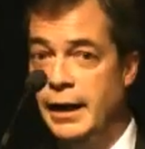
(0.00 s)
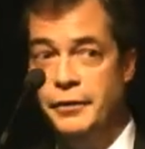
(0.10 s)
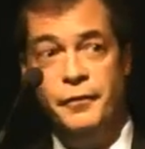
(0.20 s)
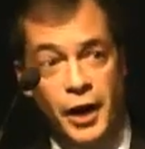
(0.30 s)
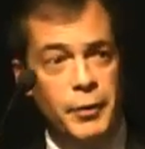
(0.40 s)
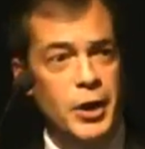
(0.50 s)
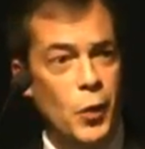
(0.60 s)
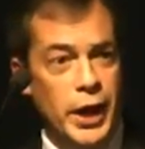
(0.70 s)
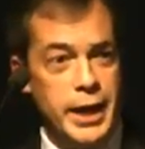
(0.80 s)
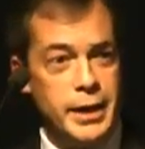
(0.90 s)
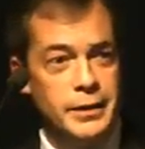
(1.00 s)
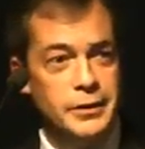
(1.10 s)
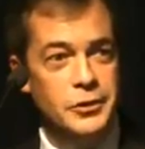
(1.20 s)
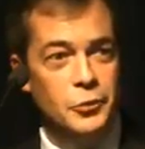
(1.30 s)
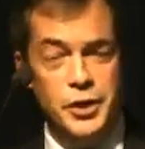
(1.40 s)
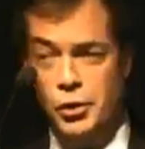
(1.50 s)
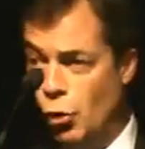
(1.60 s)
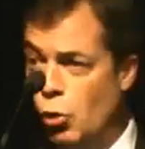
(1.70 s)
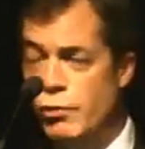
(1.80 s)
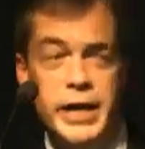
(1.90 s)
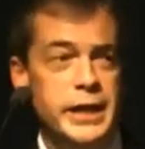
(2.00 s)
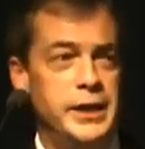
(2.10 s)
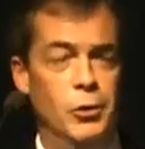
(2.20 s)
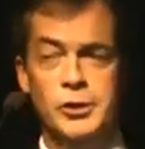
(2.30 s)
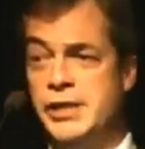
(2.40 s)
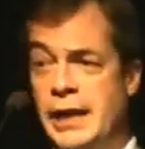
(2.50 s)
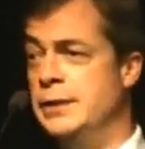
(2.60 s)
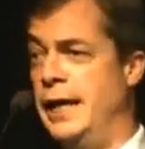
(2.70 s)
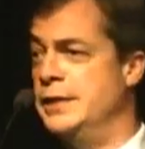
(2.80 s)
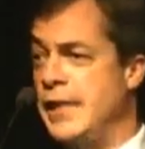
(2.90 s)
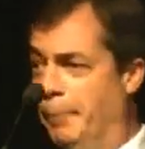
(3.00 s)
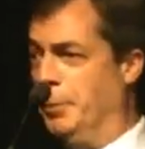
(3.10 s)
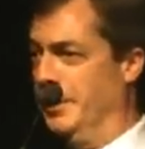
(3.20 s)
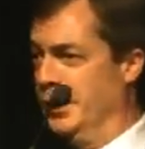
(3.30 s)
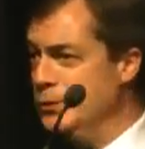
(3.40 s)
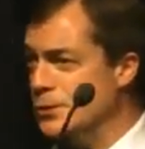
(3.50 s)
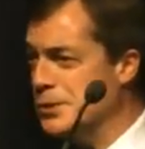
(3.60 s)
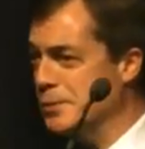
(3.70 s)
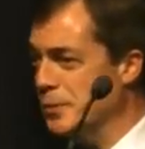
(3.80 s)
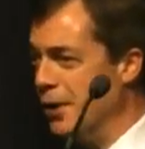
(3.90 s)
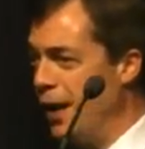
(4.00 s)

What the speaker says: the following week, when you're all reading your Sunday supplements,